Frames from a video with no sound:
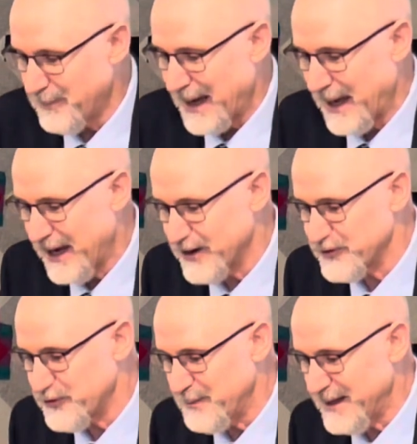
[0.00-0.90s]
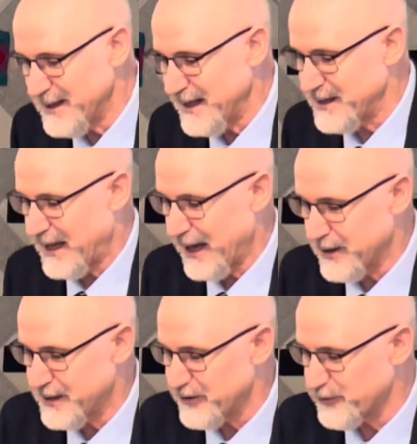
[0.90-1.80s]
by Herod's men
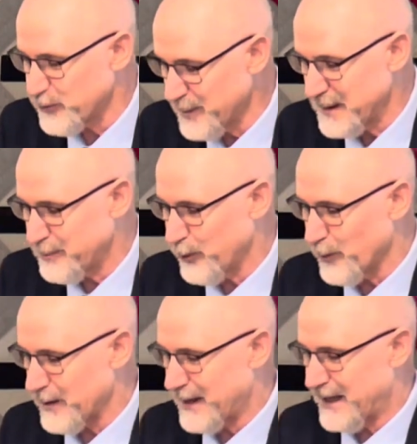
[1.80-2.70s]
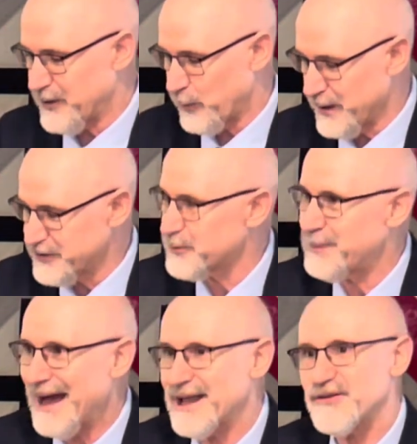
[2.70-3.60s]
in the swimming pool in the winter
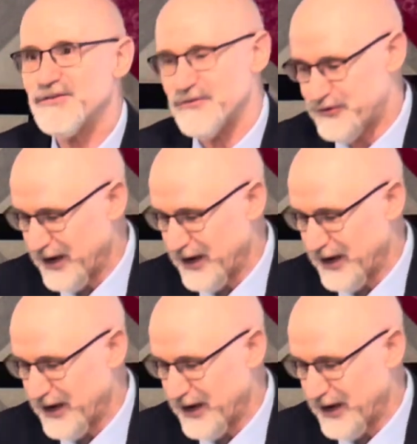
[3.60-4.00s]
palace of